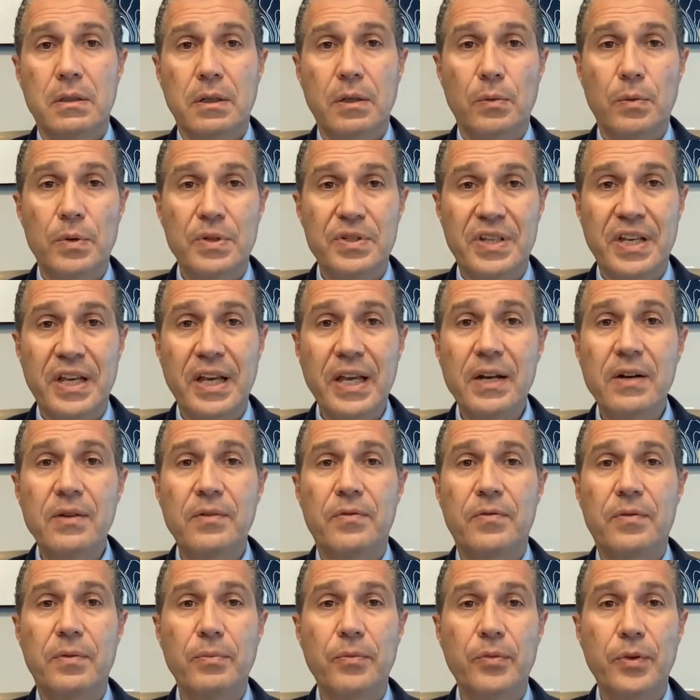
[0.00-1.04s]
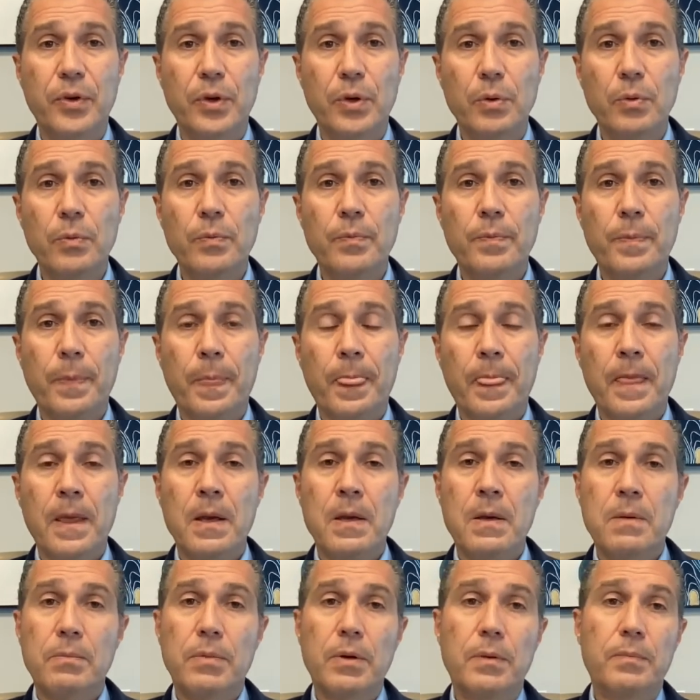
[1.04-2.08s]
it was hidden from view,
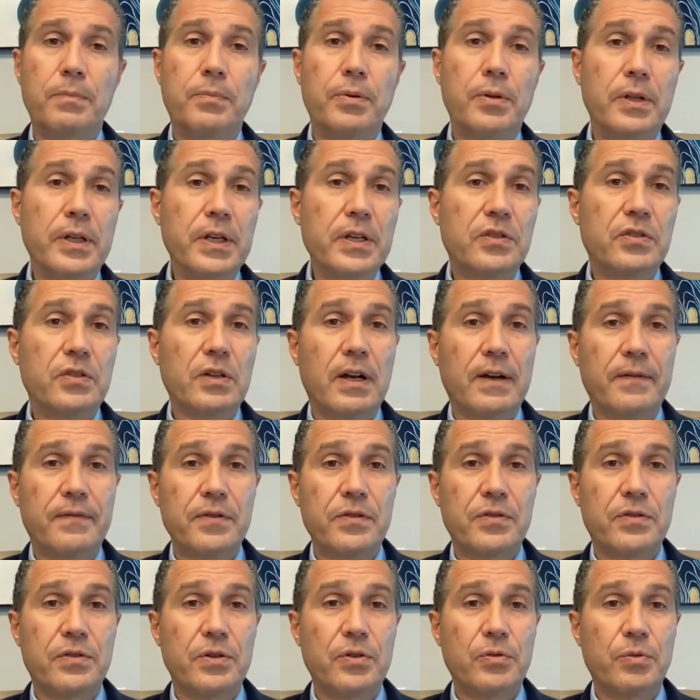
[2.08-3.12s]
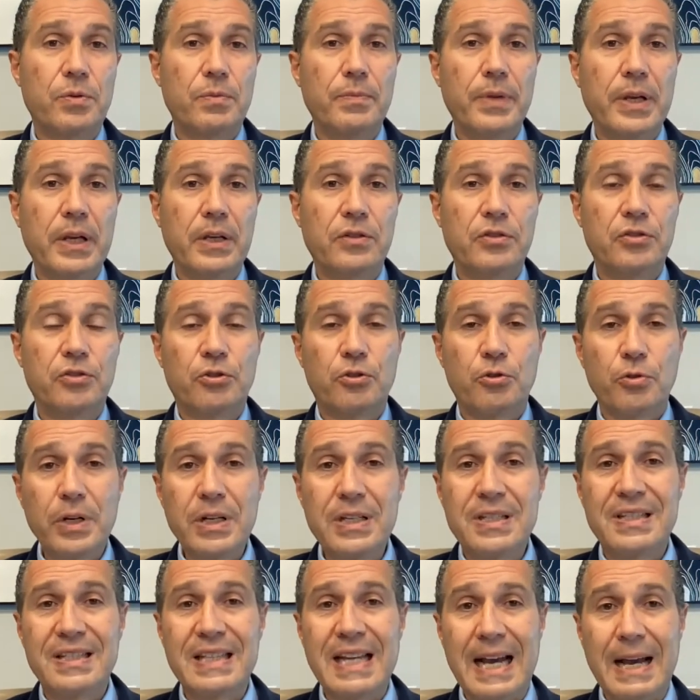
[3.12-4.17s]
but police officers would make street
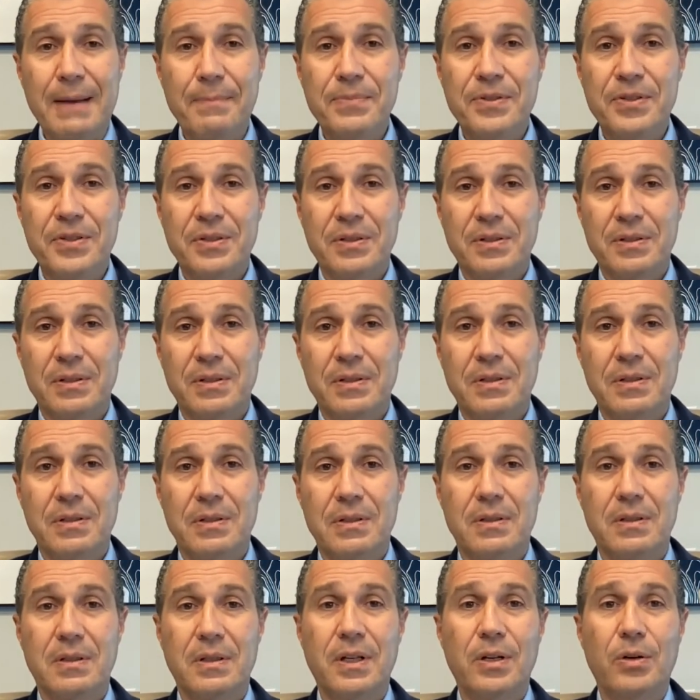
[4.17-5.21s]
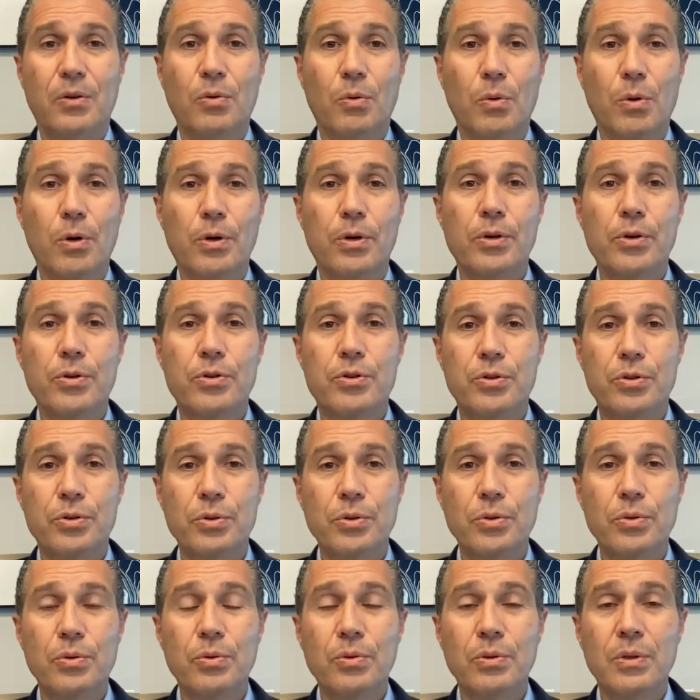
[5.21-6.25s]
stops in order
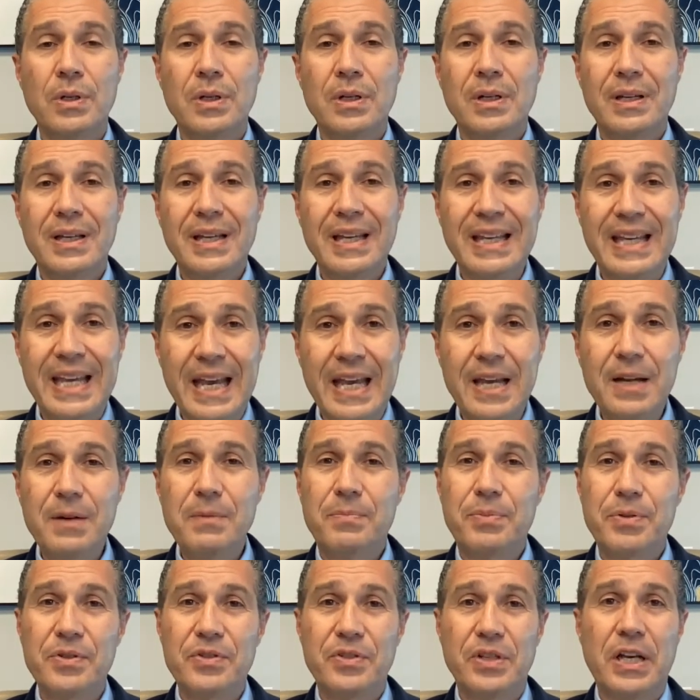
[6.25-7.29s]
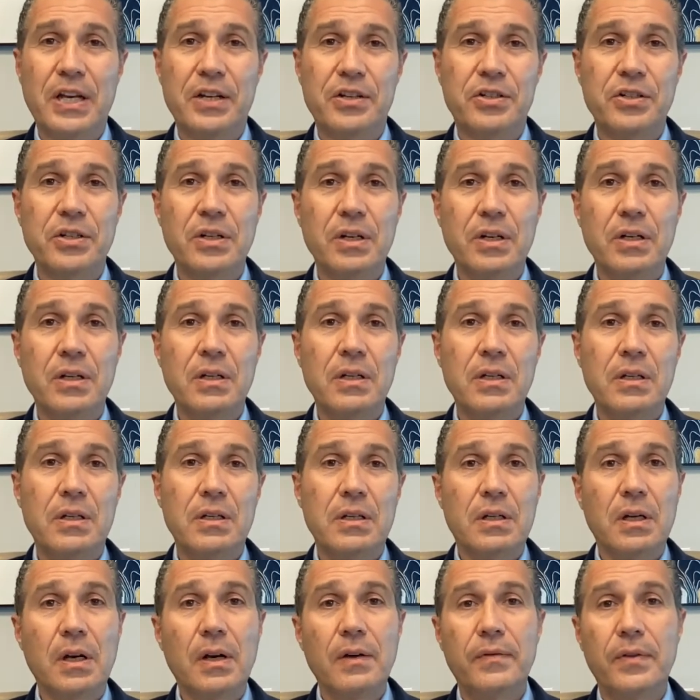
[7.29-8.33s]
to gain possession
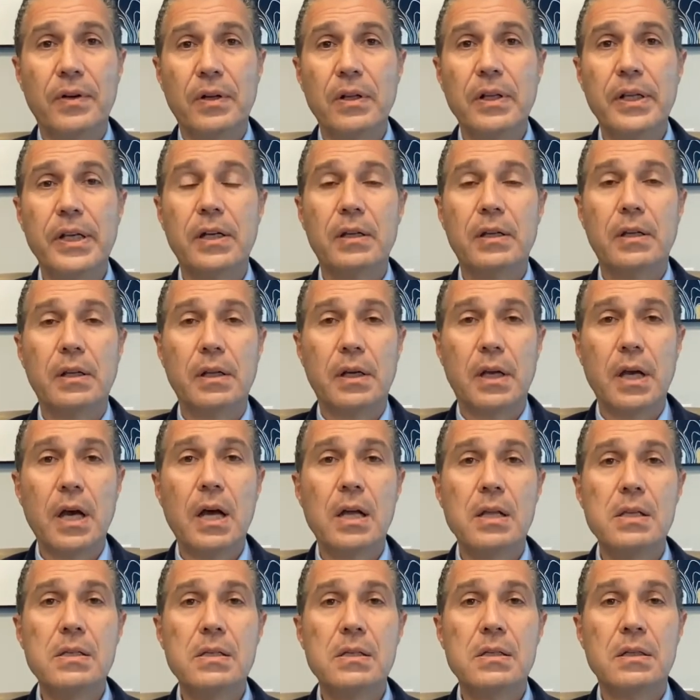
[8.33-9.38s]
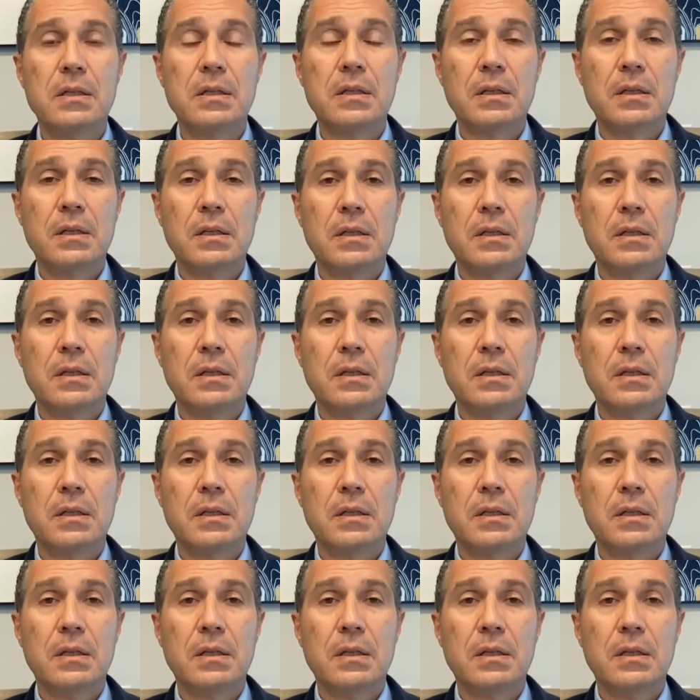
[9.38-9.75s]
of illegal guns.